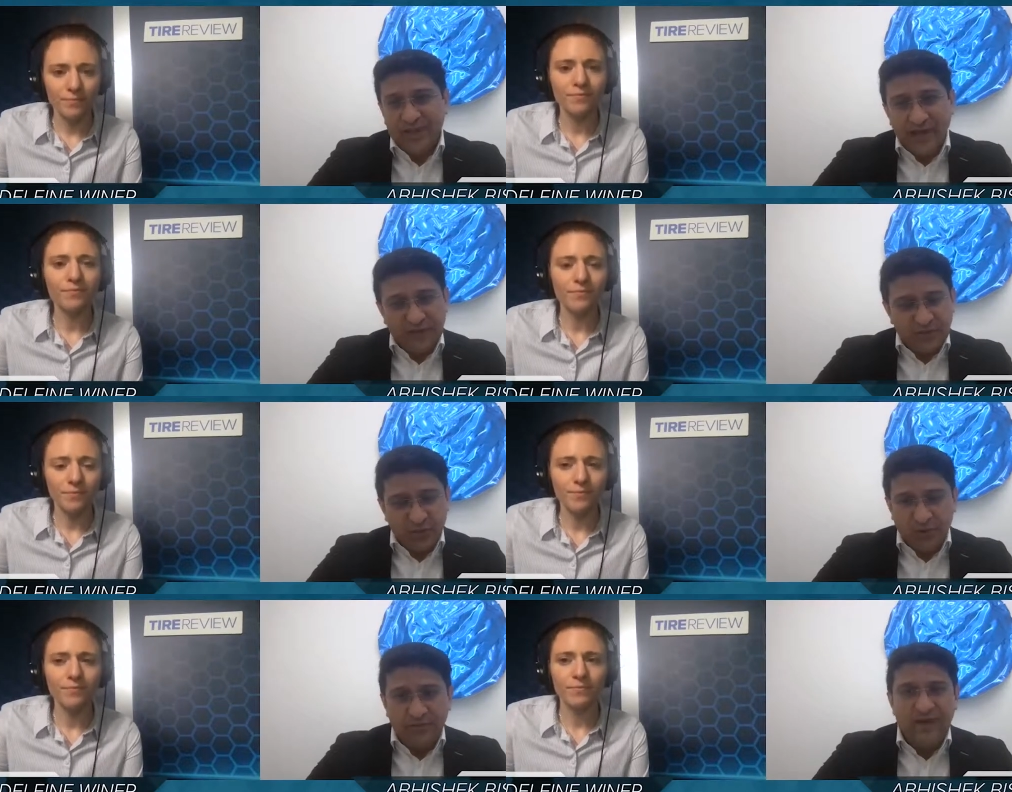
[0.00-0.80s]

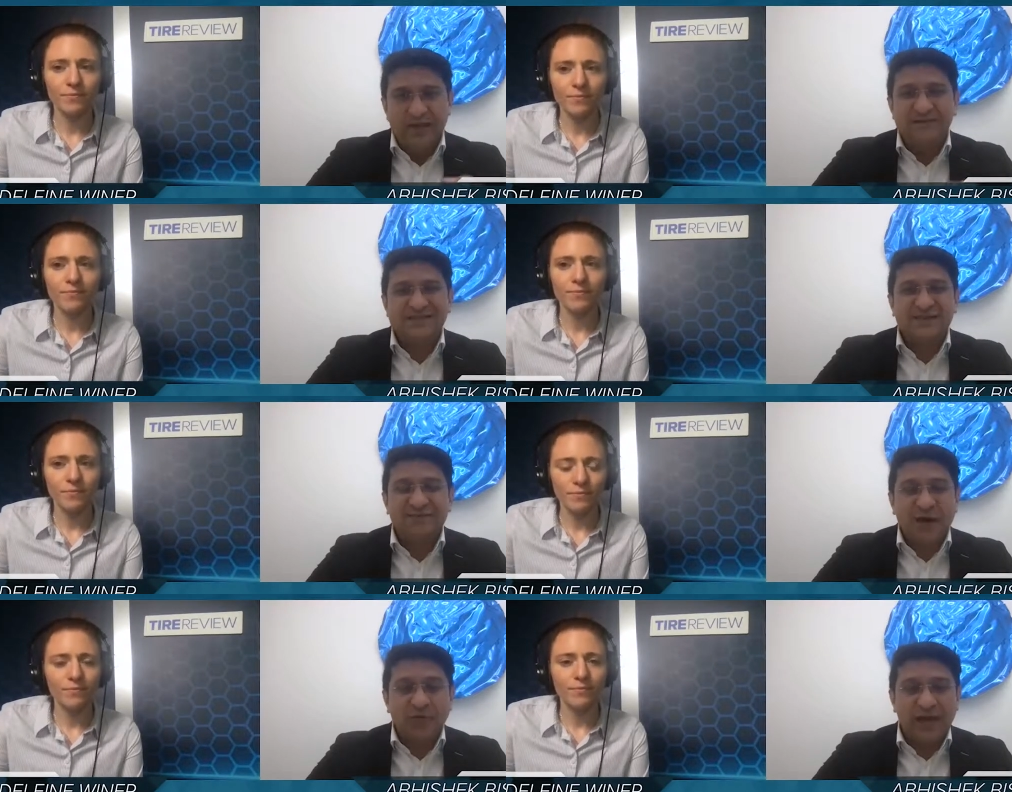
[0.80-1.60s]
Speaker 1: That, we believe, is
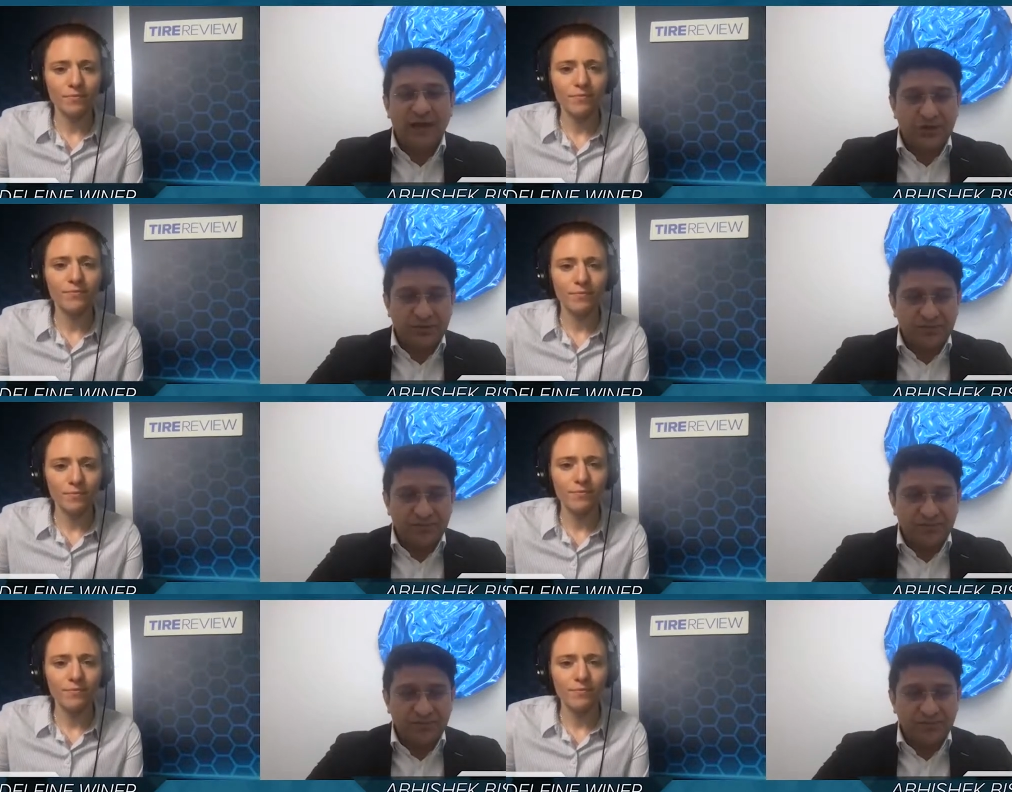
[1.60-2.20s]
the foundation.